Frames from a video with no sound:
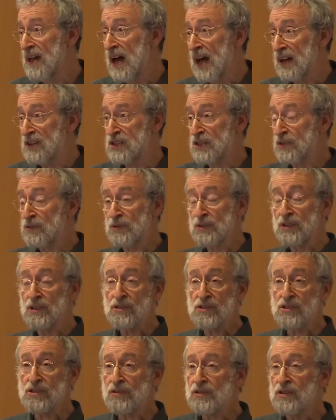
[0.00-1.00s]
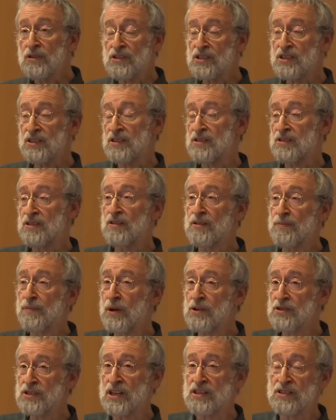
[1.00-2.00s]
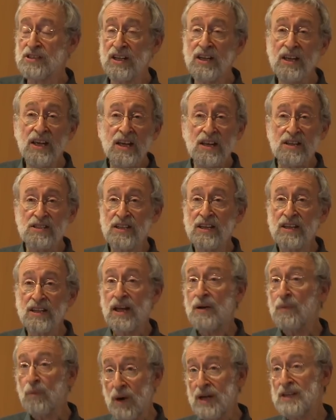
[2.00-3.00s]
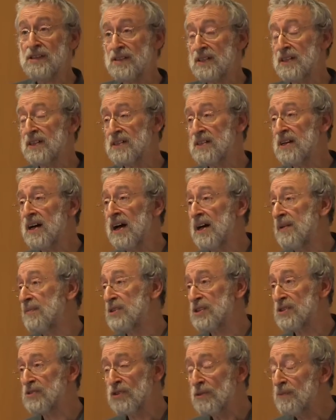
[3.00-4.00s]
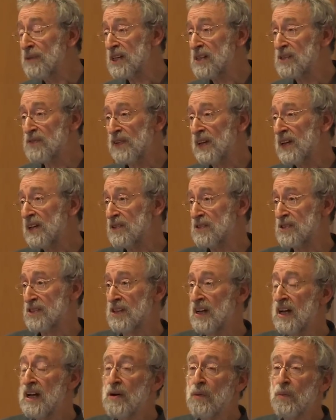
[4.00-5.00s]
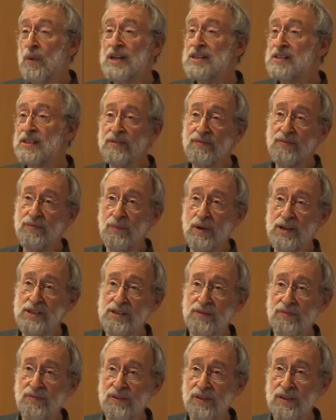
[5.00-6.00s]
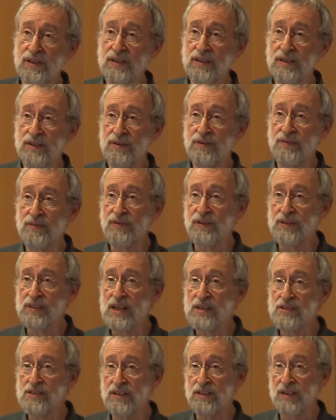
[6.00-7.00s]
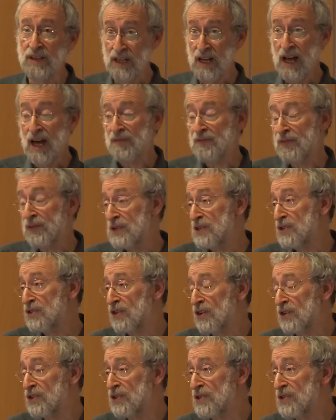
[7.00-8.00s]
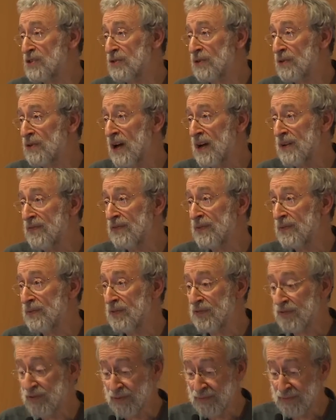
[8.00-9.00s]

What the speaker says: And so the processor is sitting there wasting time, just drumming its fingers, waiting for data and for instructions to arrive from